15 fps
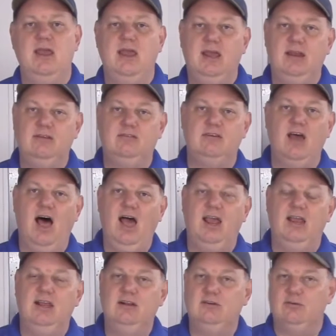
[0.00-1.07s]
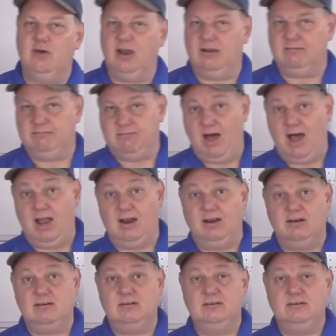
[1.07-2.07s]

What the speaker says: It is not indirect fire.